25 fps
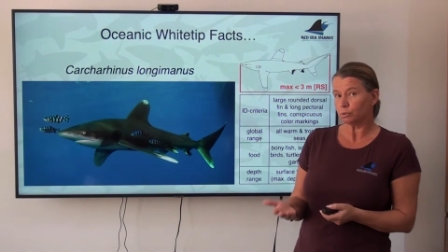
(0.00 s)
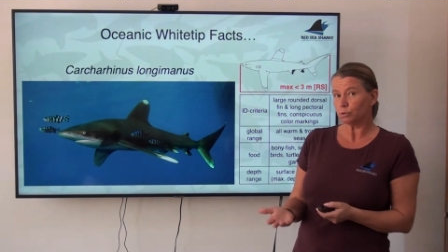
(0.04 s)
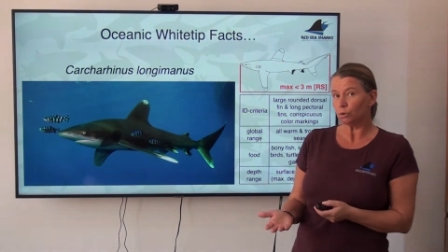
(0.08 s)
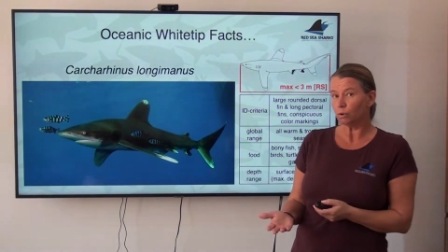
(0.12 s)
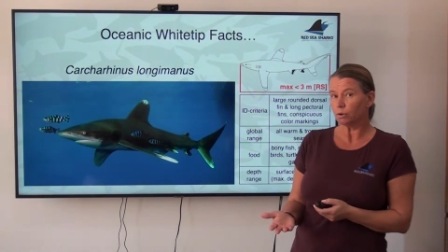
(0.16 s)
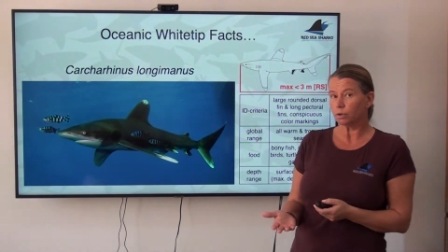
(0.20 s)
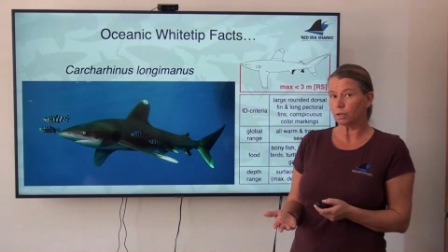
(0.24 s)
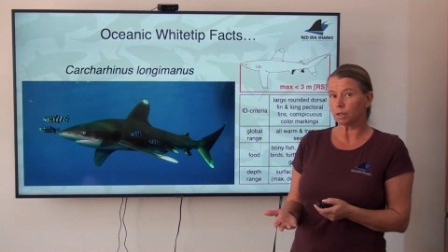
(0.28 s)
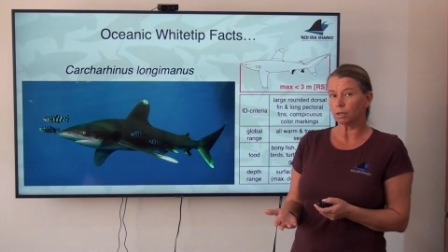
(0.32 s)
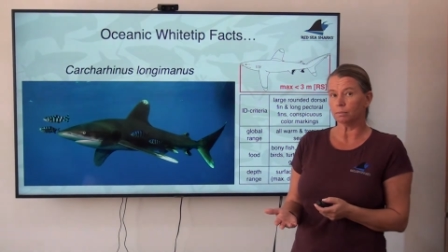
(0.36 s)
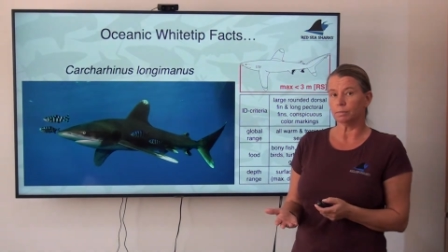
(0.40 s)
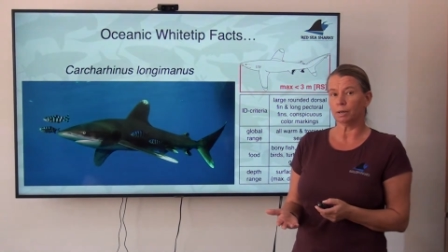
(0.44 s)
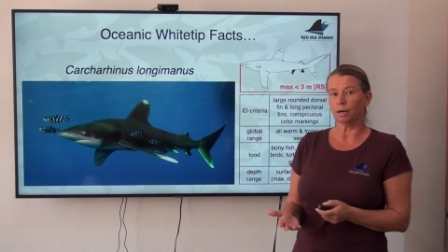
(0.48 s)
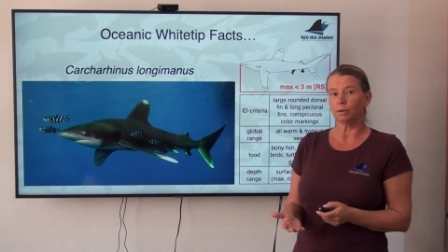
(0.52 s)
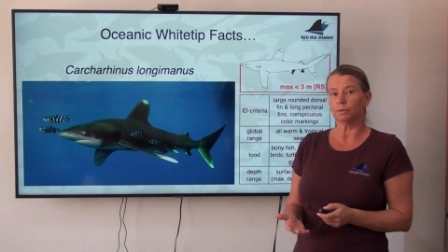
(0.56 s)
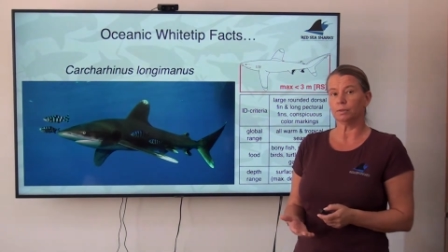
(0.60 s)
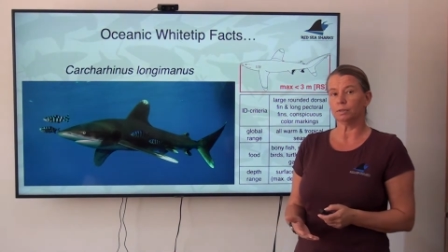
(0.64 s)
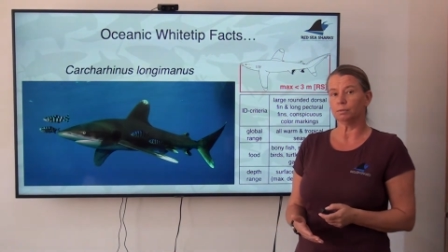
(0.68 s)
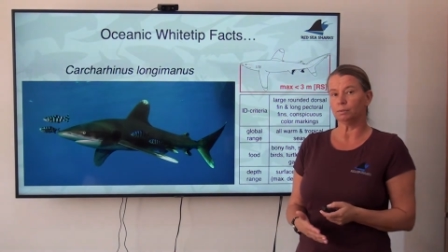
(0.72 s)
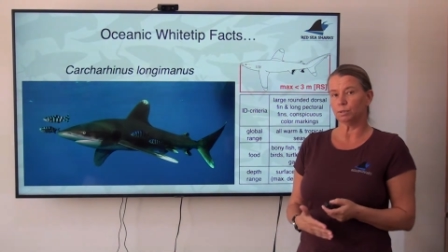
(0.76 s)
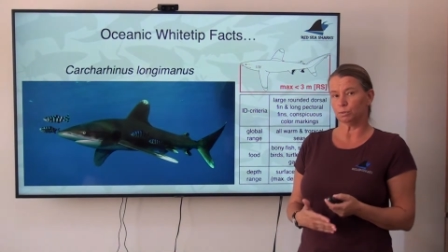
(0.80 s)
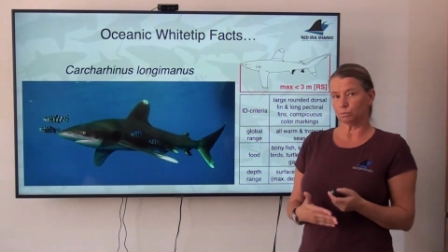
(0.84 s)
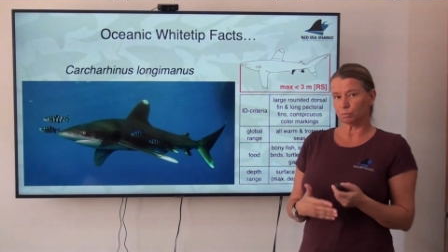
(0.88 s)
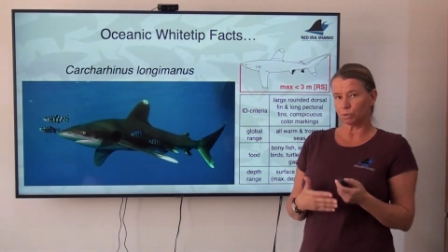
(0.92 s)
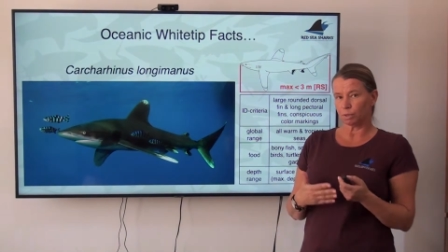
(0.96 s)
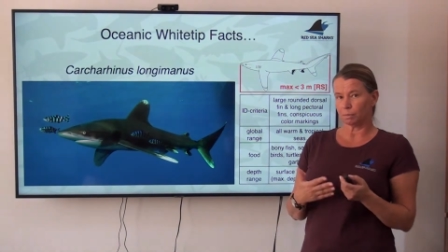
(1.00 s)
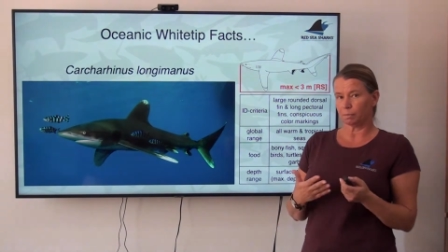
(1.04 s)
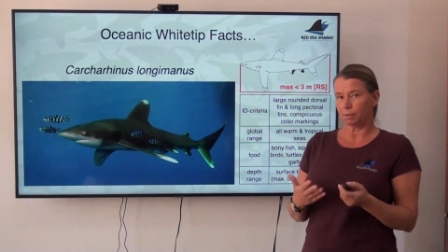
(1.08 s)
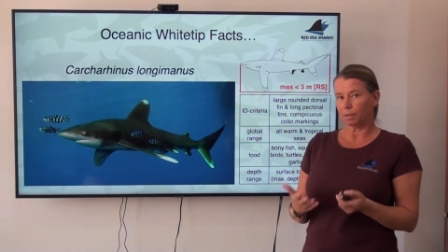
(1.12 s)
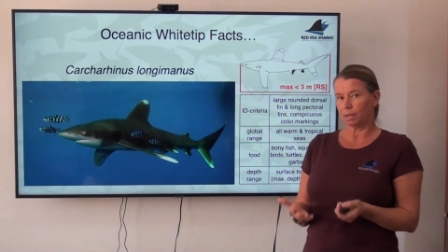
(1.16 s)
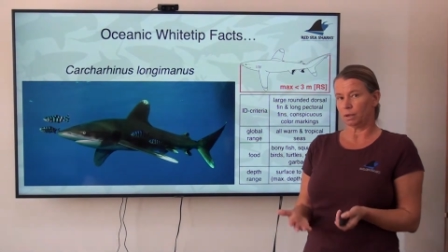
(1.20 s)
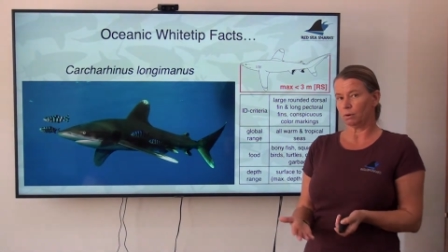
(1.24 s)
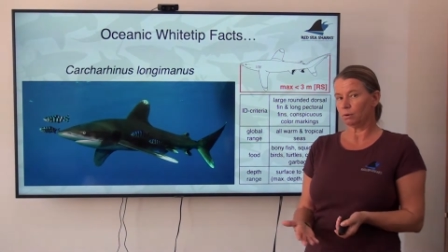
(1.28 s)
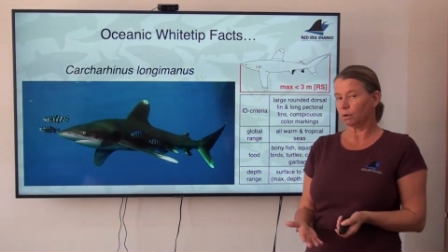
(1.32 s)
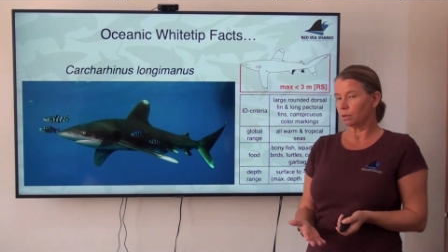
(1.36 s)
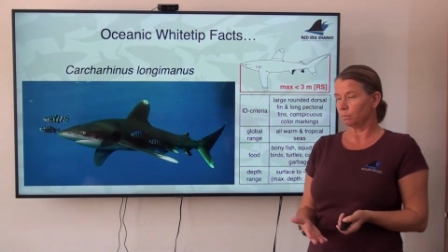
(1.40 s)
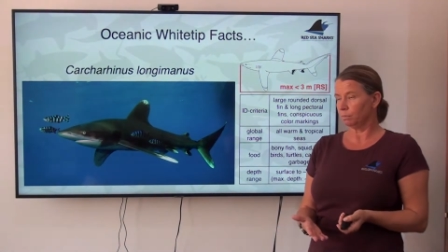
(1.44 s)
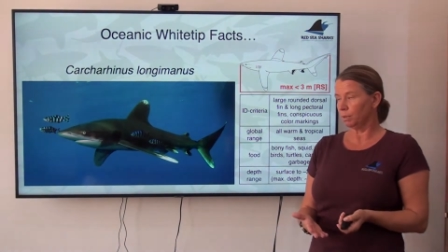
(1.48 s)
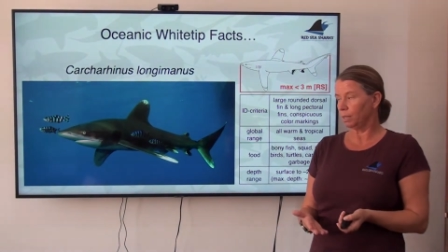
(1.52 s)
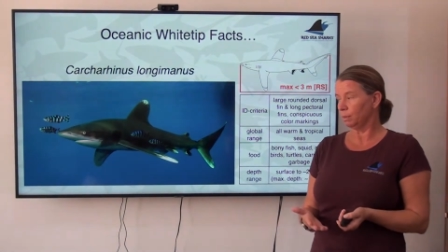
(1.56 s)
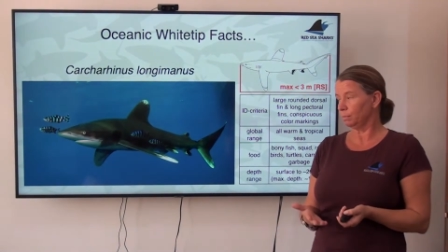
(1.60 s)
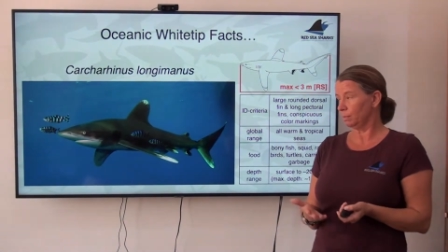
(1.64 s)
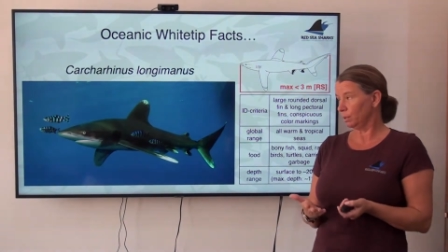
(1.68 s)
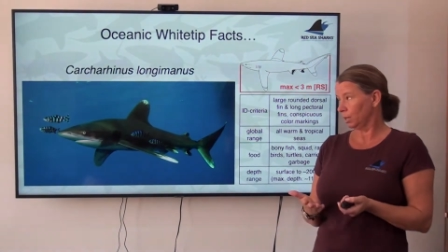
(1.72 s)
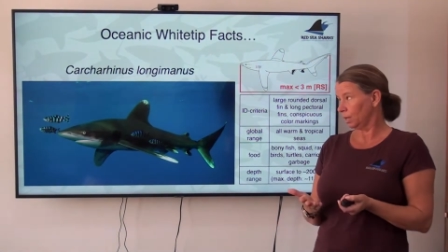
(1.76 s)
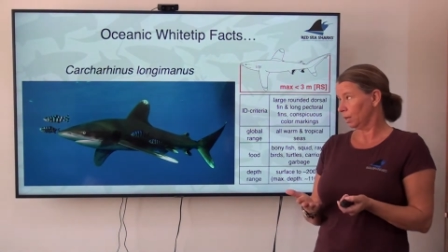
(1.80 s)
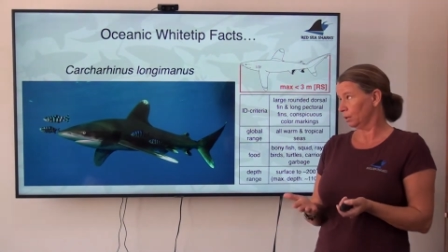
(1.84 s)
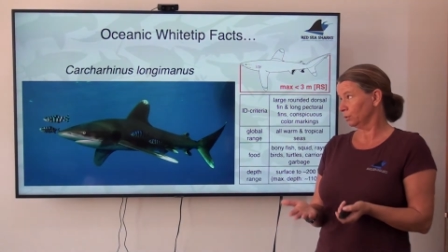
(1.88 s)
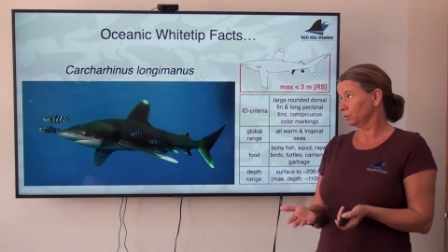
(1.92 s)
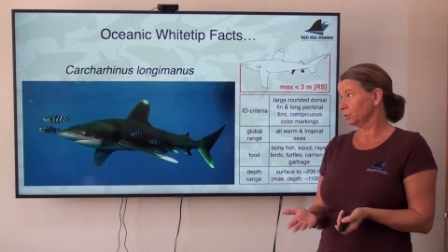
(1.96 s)
talking about them and preparing
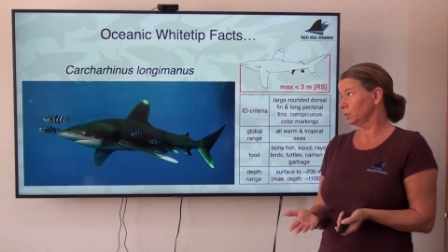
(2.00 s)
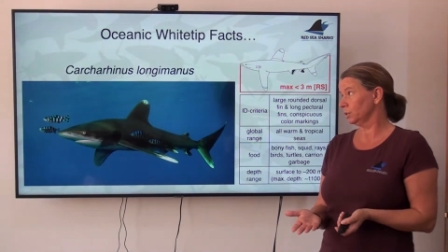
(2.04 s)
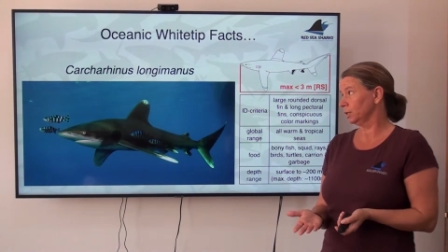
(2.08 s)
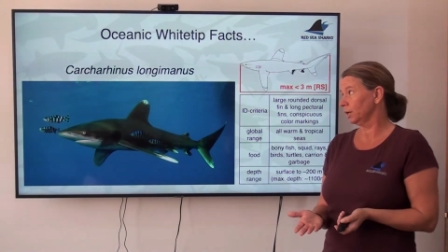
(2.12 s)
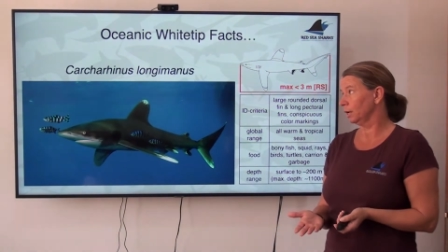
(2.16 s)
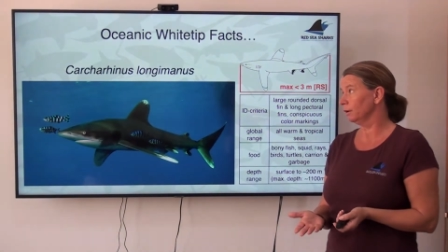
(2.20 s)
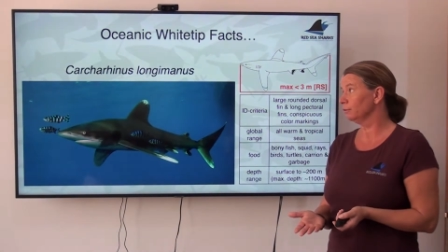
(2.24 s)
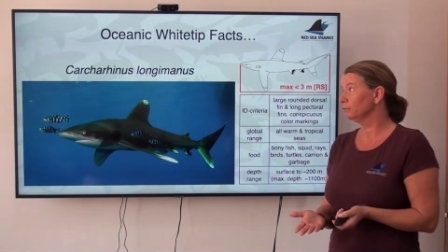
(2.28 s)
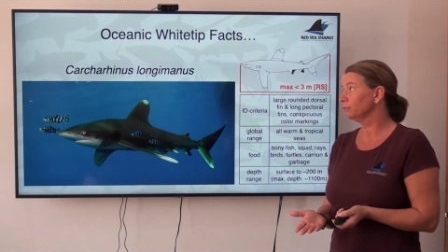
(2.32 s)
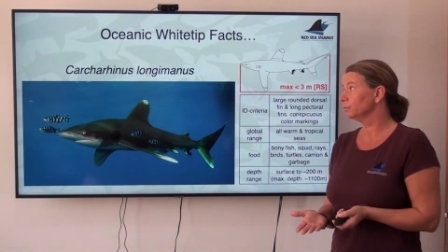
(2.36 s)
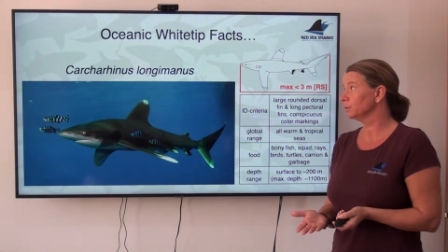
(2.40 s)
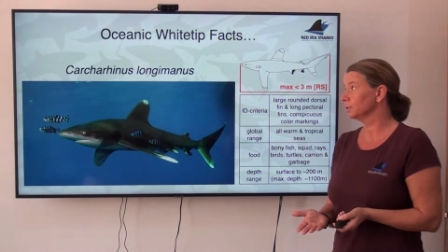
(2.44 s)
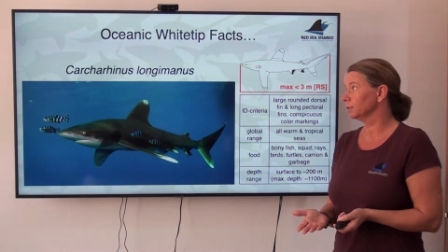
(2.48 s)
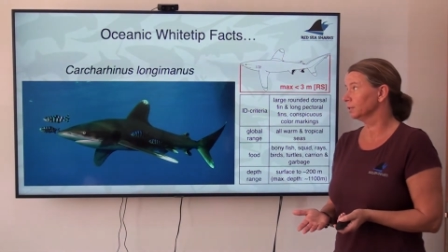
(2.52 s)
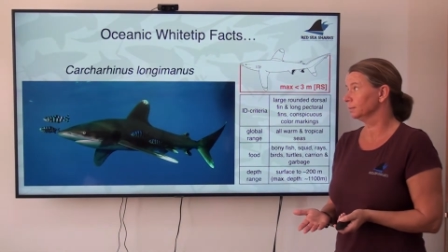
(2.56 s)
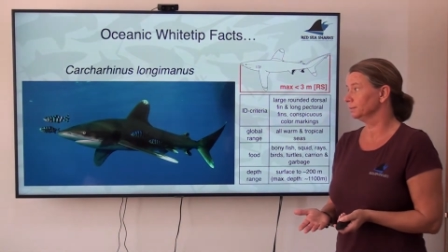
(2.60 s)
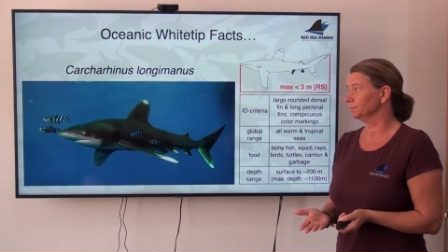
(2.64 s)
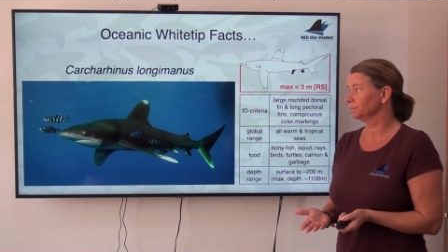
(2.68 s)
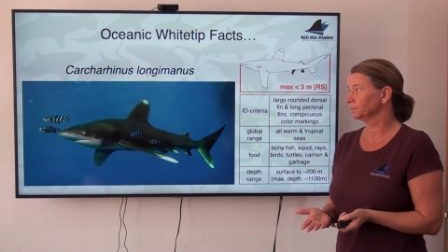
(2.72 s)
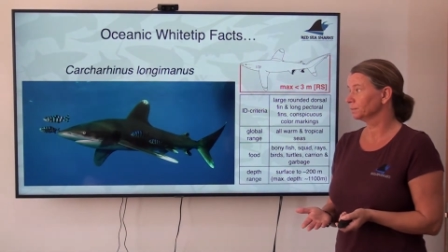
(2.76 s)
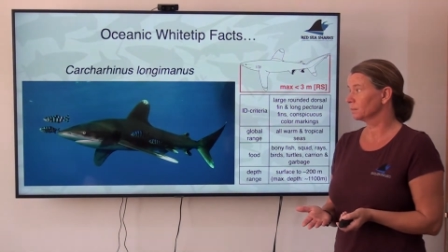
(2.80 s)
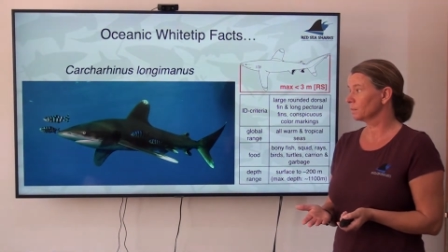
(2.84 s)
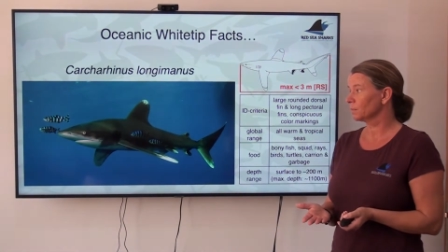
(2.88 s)
people how to dive with them.